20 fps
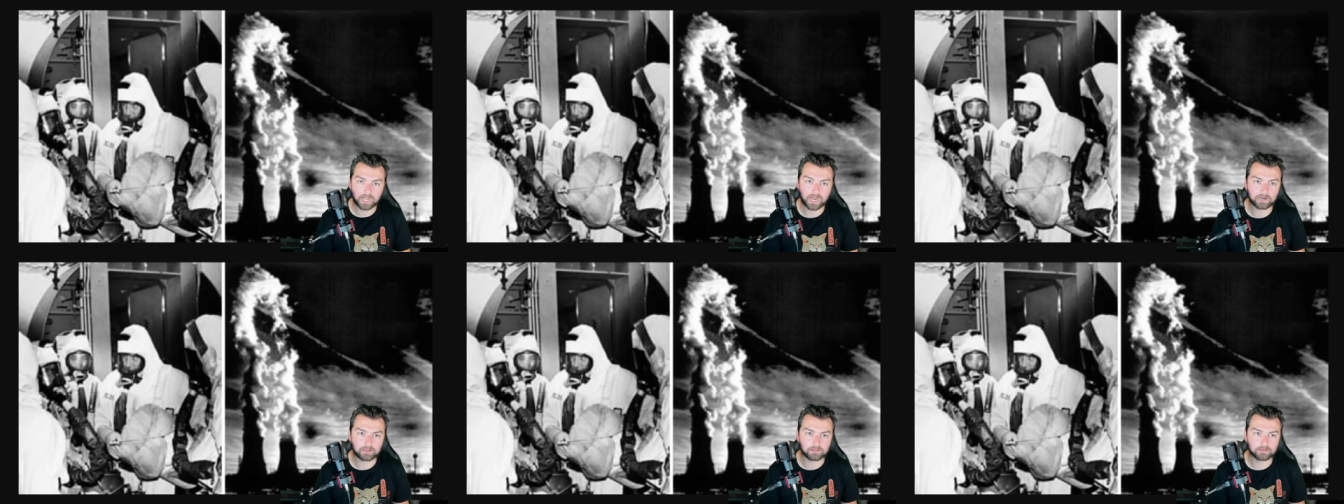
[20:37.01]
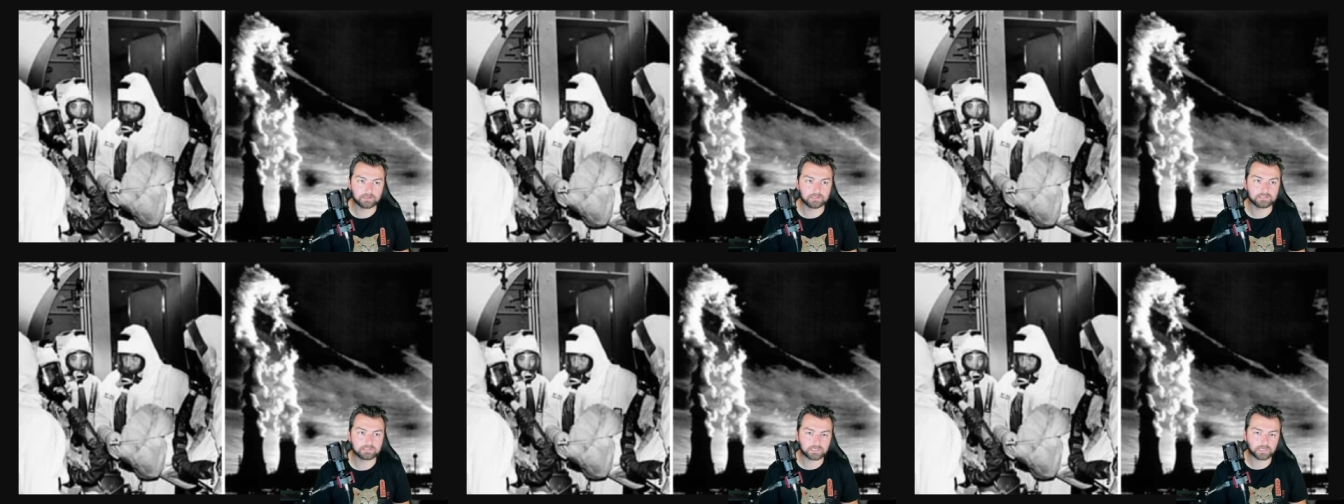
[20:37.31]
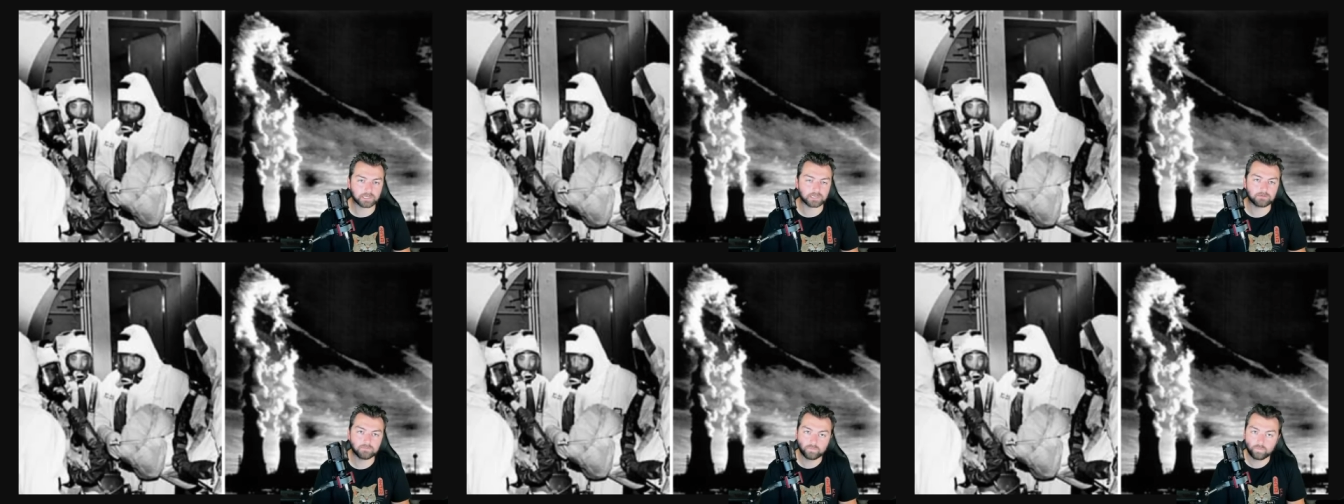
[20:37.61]
Island
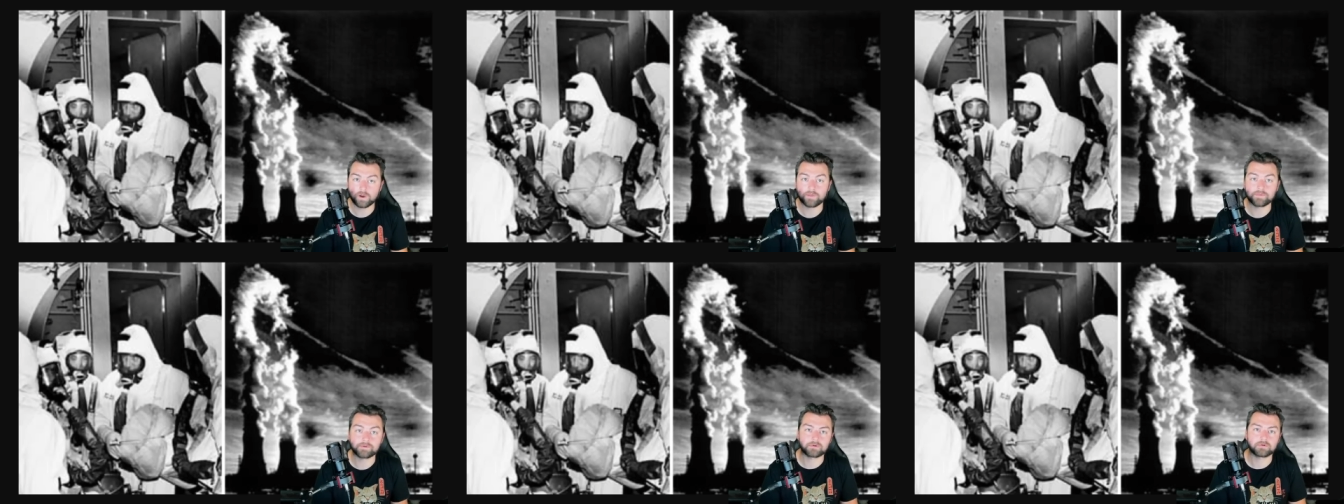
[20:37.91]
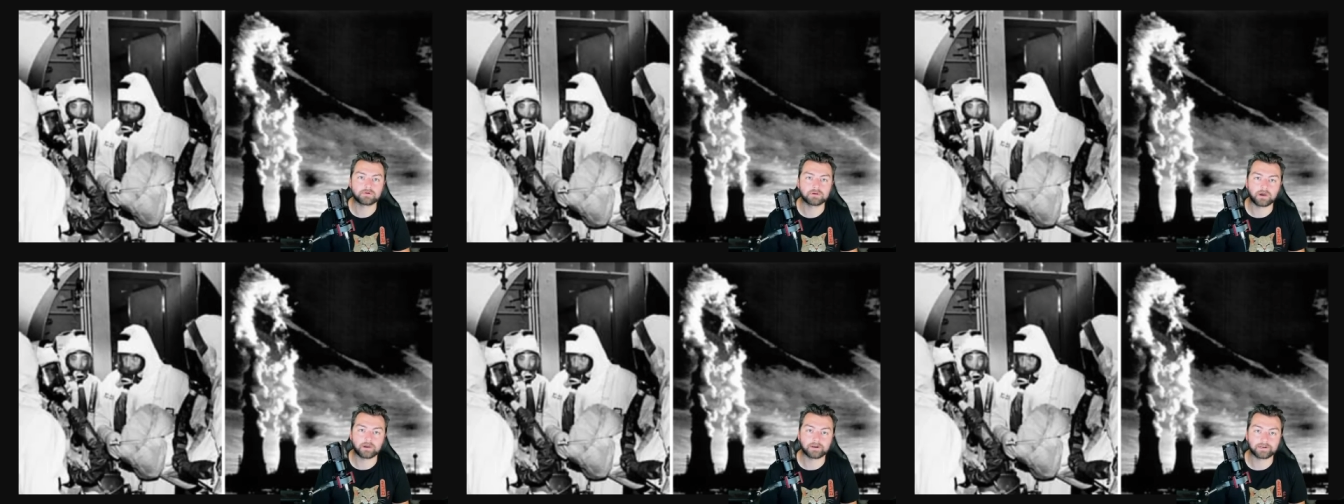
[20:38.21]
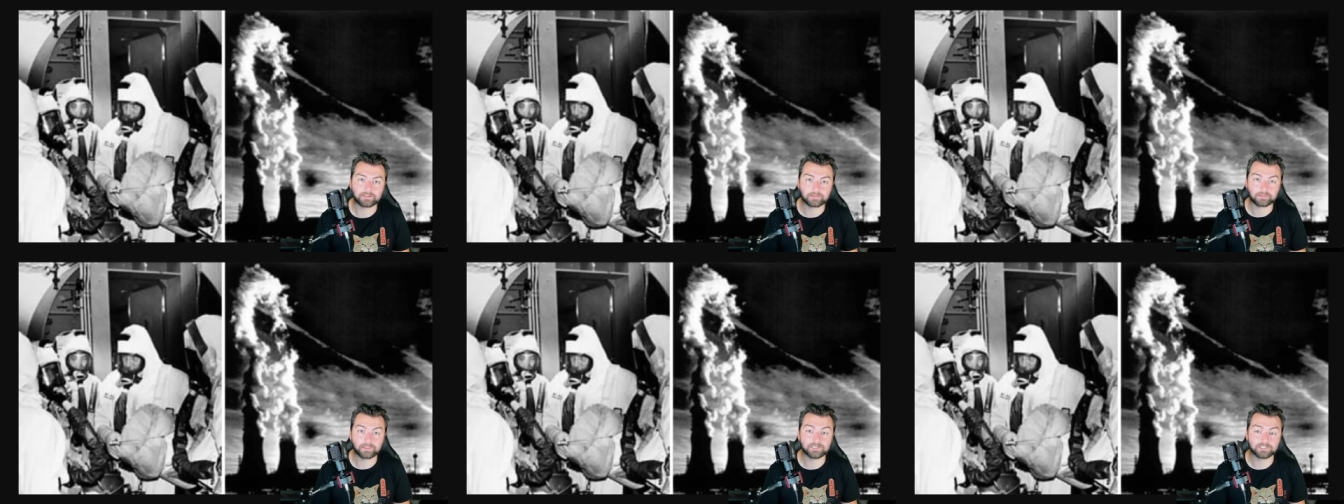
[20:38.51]
and whether or not
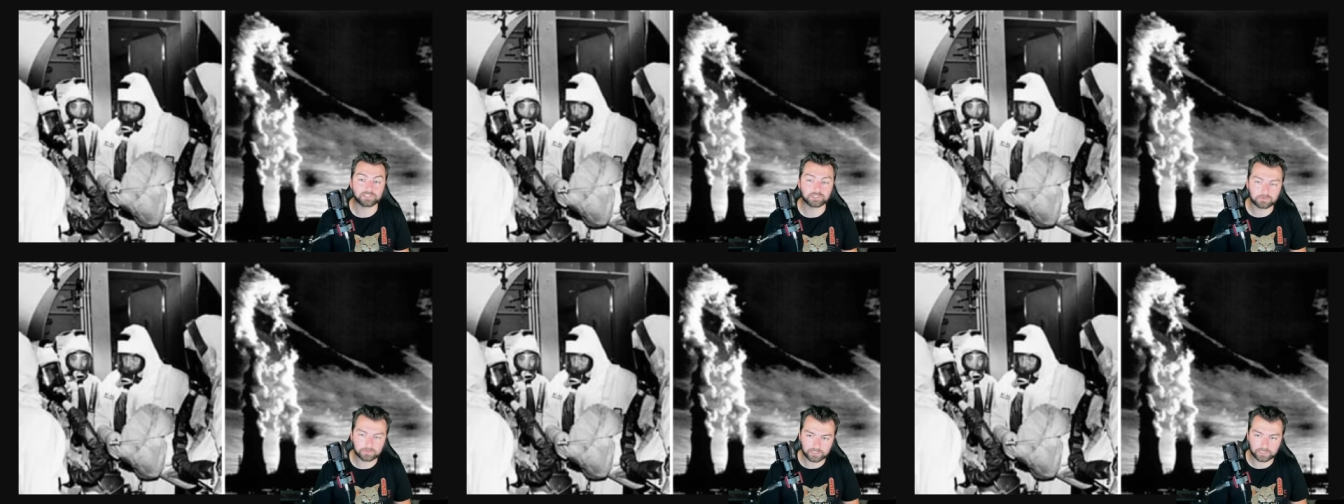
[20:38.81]
it led to